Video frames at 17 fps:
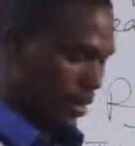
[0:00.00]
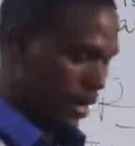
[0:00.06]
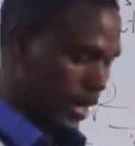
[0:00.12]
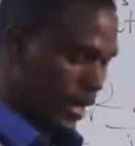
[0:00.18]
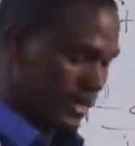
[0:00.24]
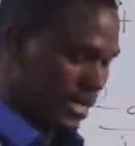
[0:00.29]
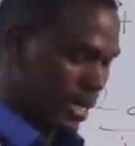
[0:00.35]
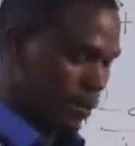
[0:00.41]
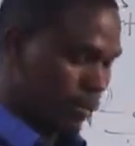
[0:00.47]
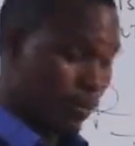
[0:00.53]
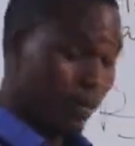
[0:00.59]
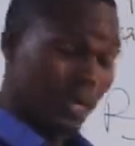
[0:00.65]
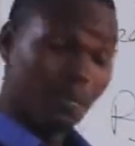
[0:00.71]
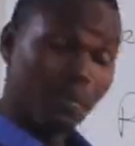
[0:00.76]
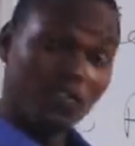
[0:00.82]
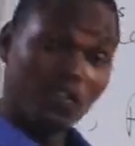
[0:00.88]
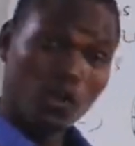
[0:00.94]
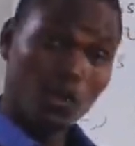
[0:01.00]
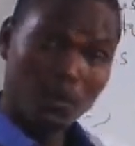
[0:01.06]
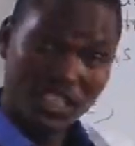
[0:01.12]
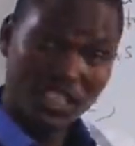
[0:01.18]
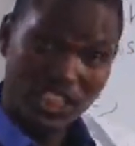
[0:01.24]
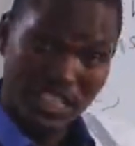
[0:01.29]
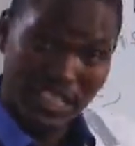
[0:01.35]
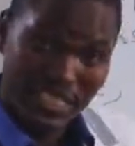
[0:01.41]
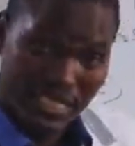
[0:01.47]
example, but before we
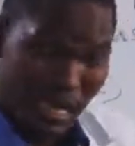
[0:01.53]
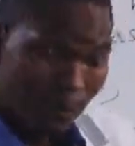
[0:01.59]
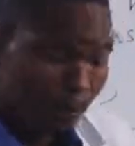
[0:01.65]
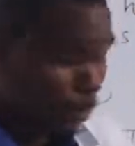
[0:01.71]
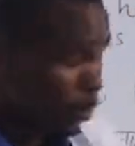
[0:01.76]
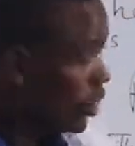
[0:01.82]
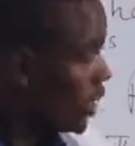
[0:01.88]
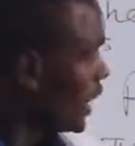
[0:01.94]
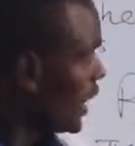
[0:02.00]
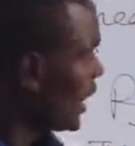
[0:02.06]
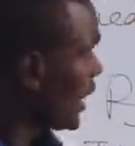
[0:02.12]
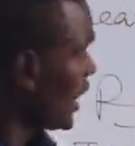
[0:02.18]
mention example,